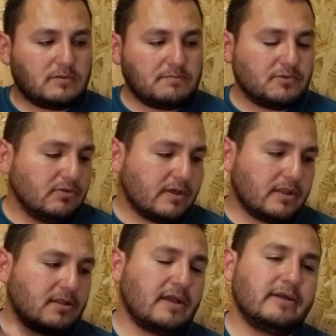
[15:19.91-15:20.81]
I'm trying to
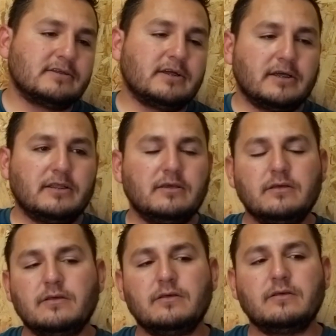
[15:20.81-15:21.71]
get the tires done,
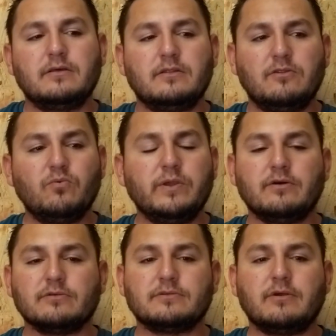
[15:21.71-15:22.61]
the
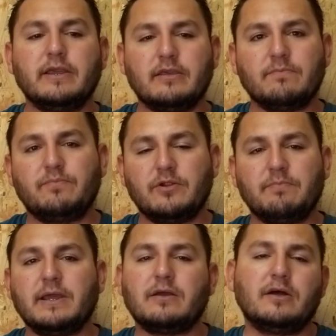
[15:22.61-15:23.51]
wheels, so I can put
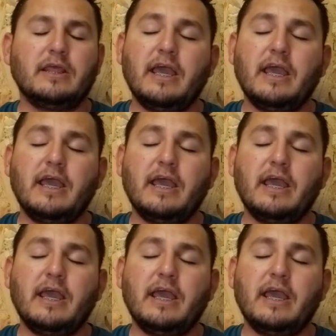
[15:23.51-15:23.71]
them back on.